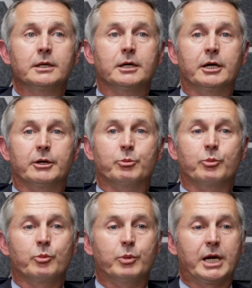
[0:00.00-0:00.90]

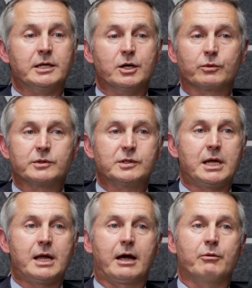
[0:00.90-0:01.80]
But I don't
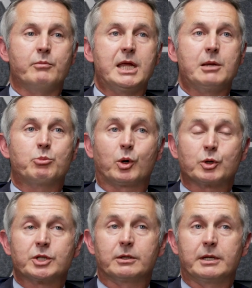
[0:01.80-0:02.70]
see how me
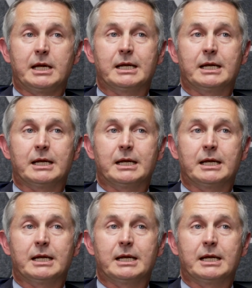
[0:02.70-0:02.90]
personally,